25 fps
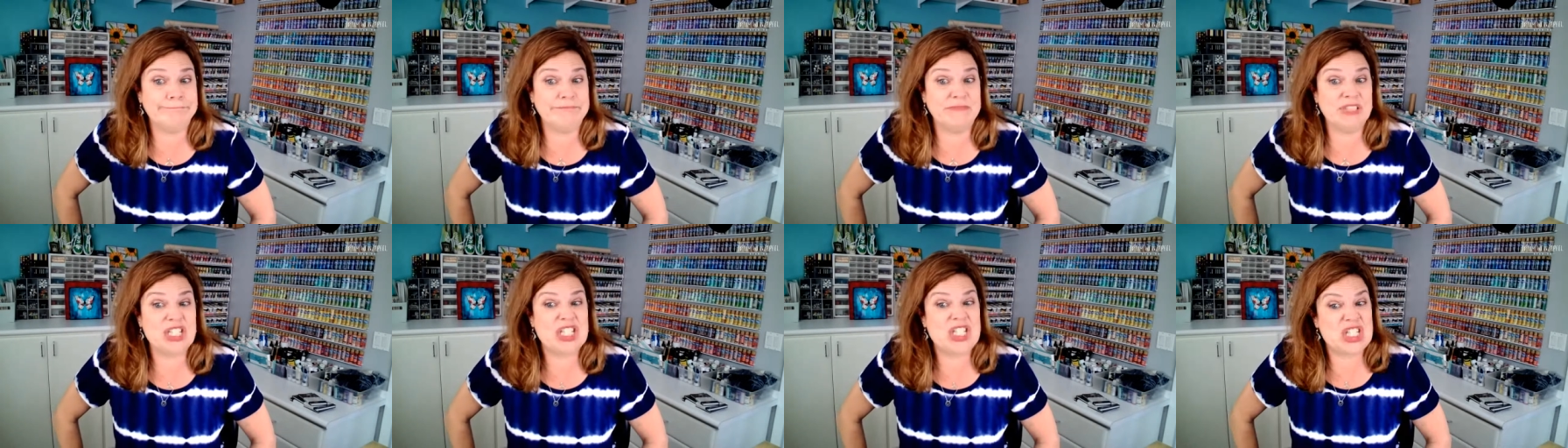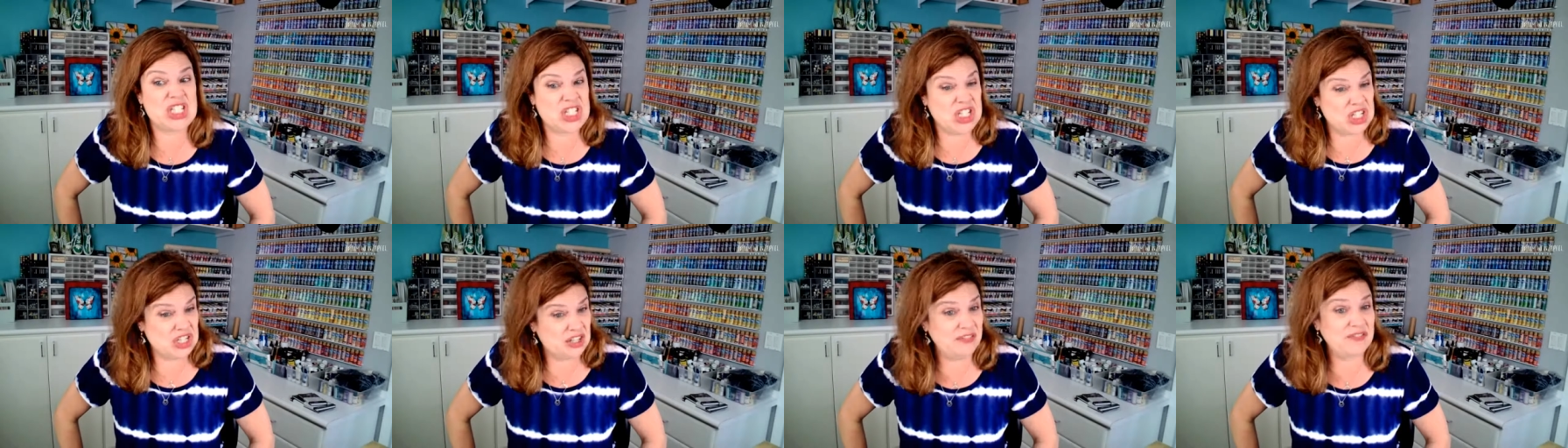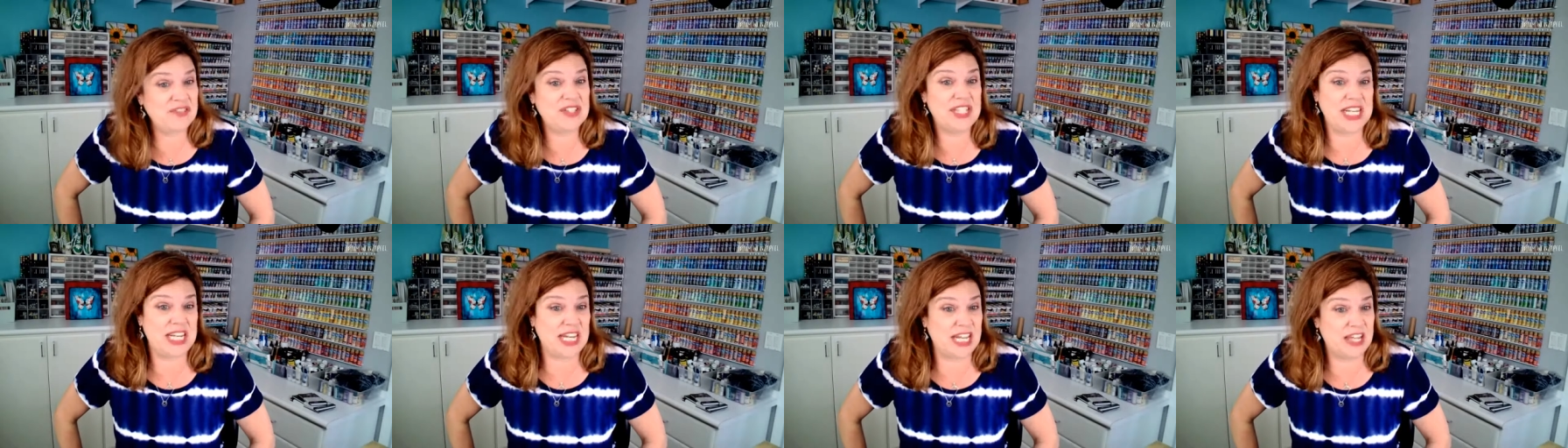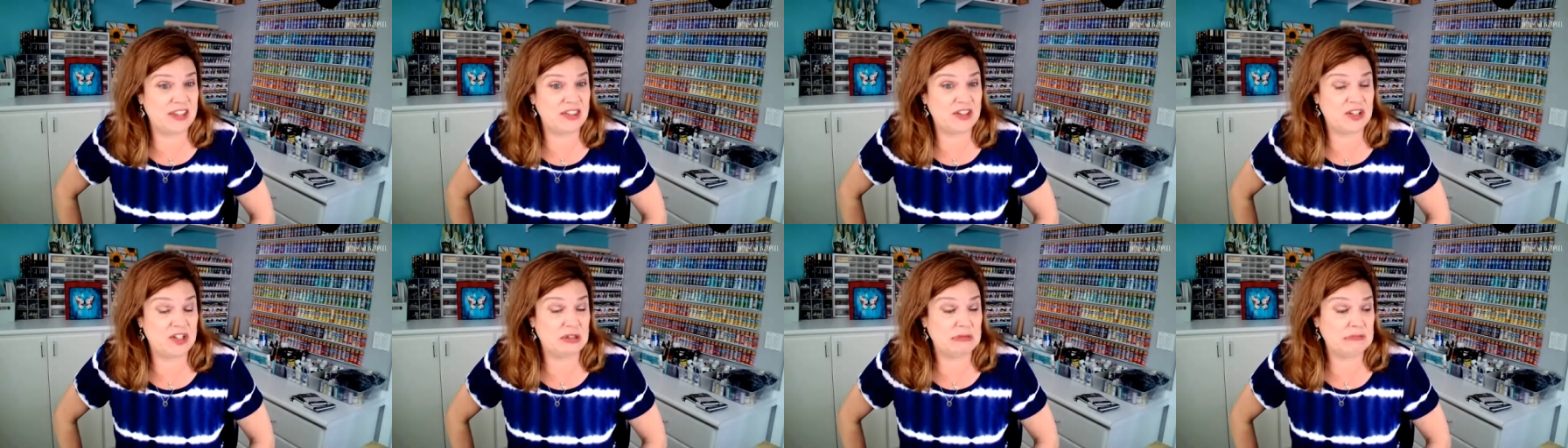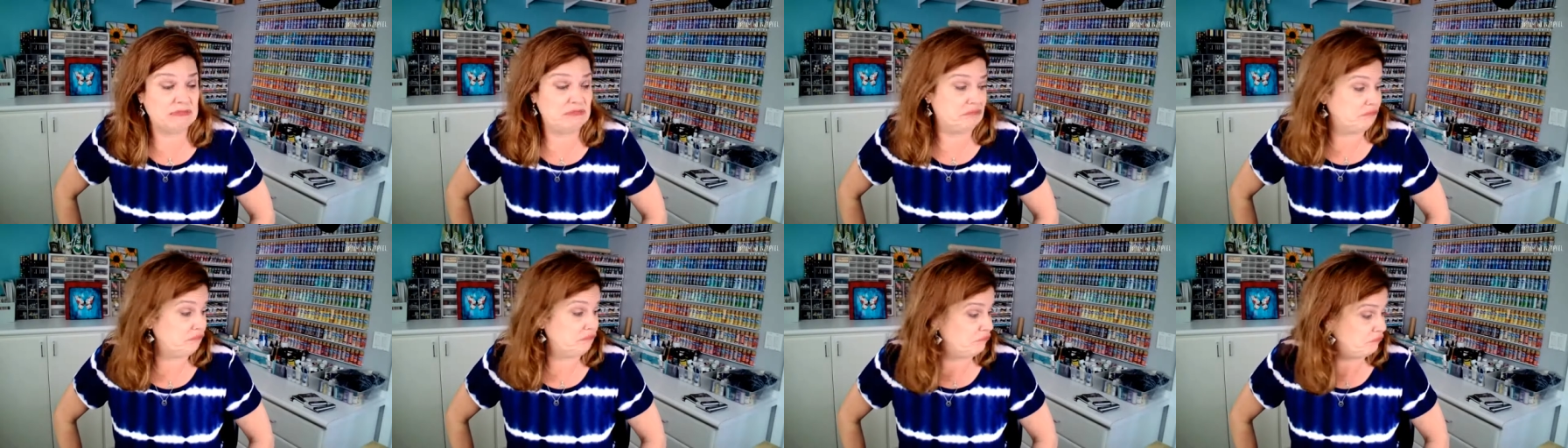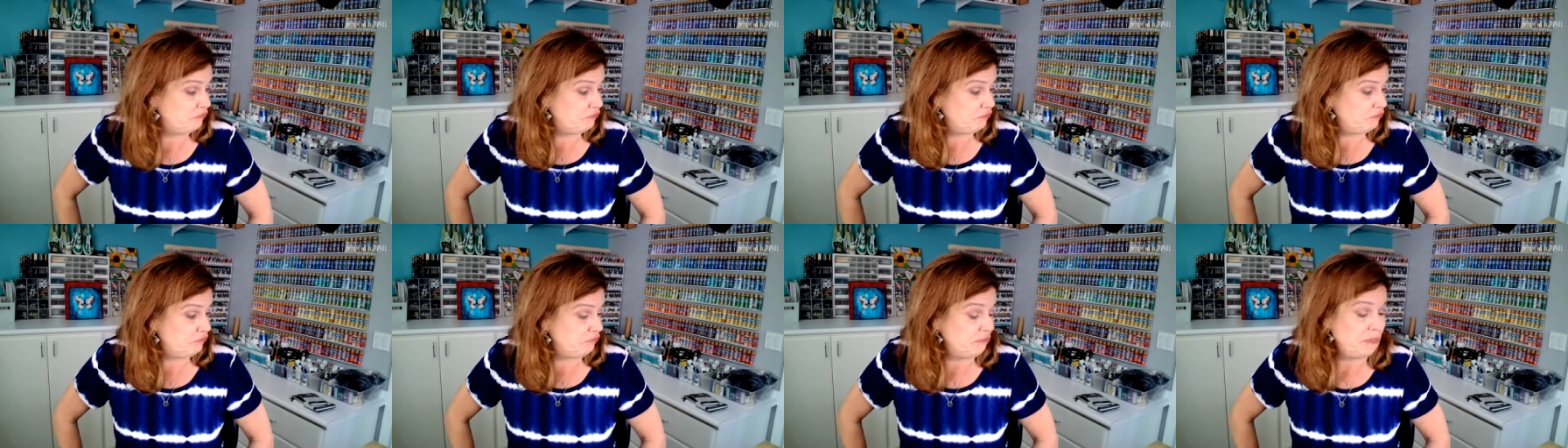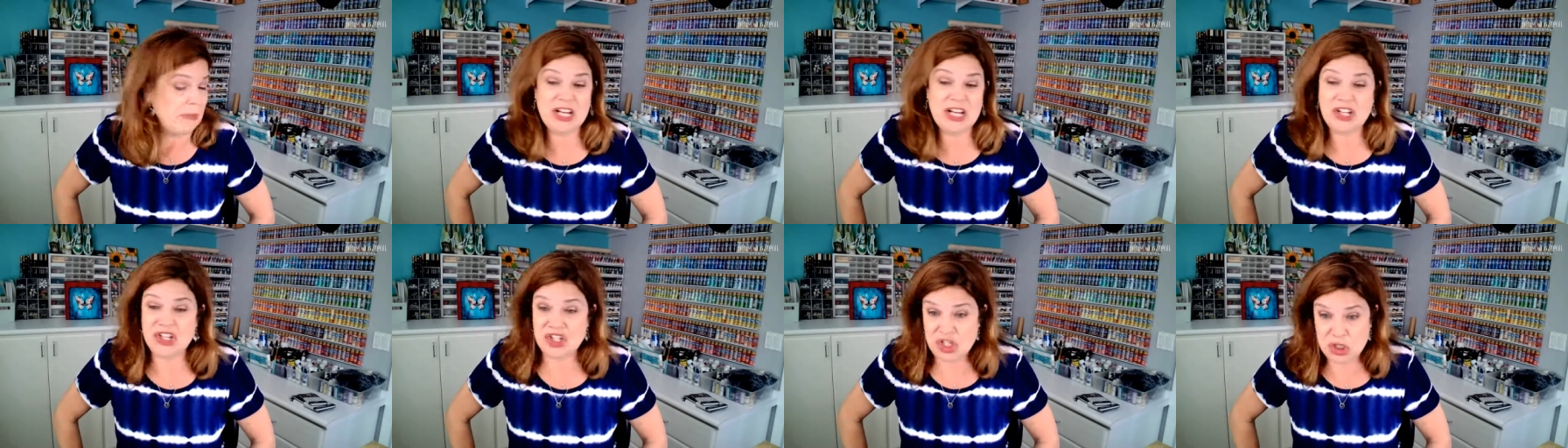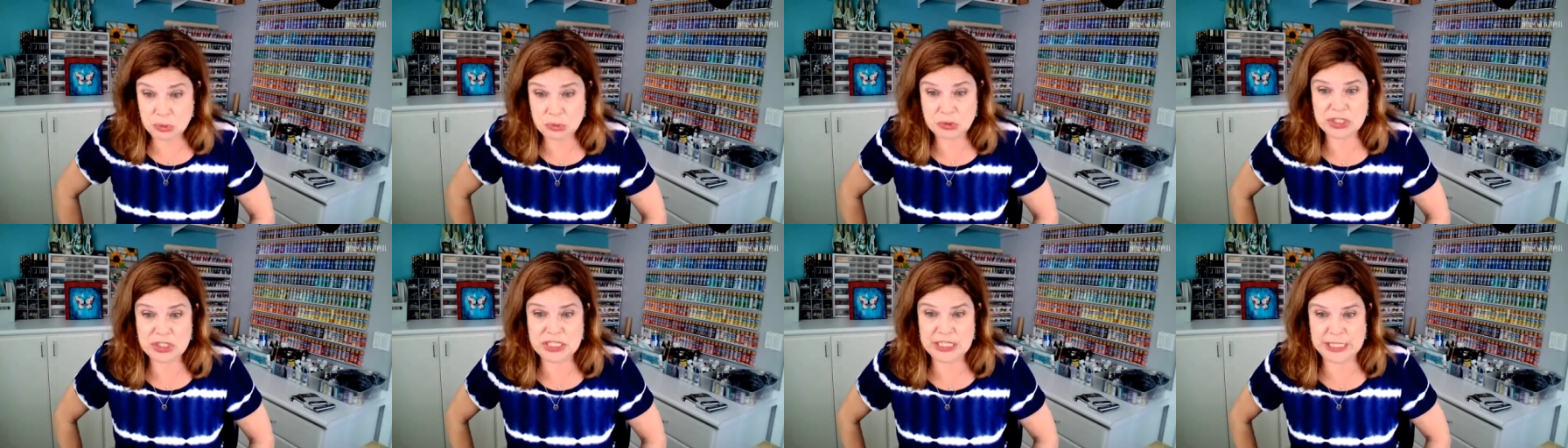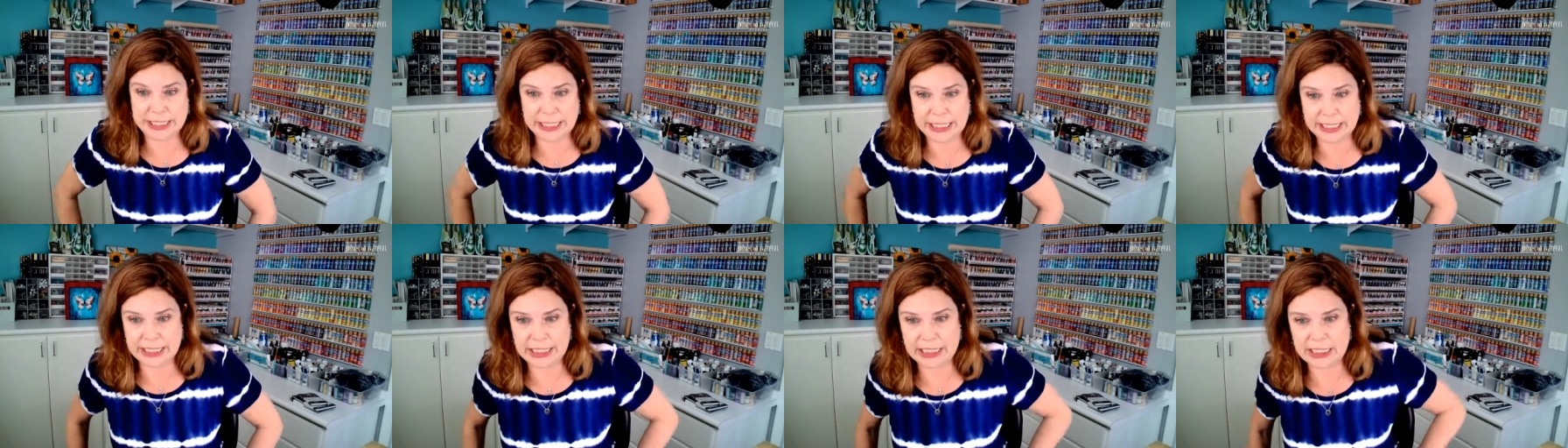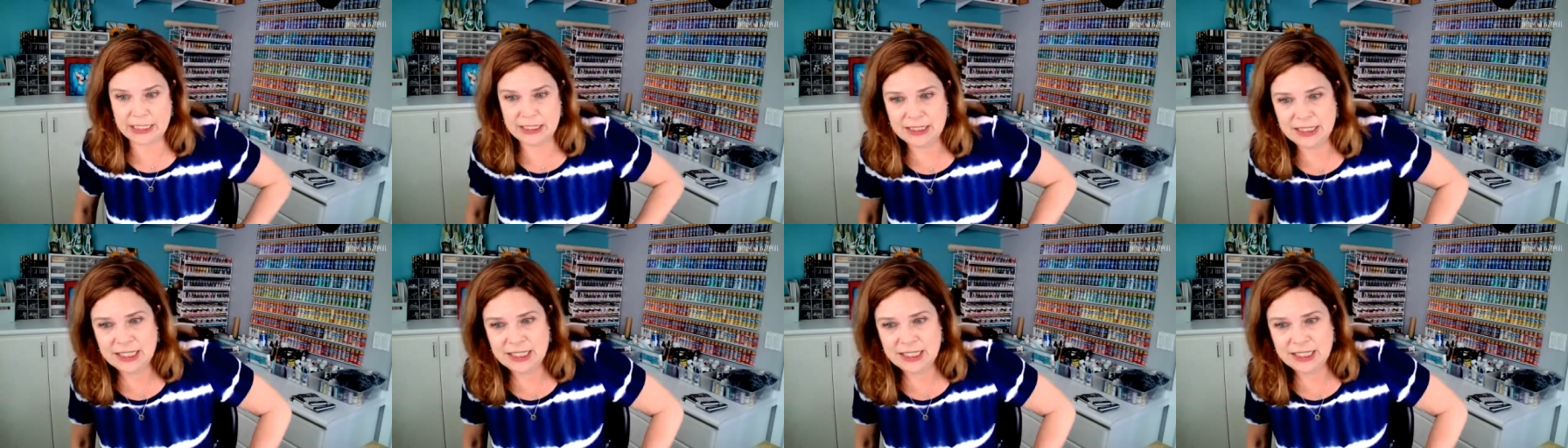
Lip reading: stuff together, my shoot together.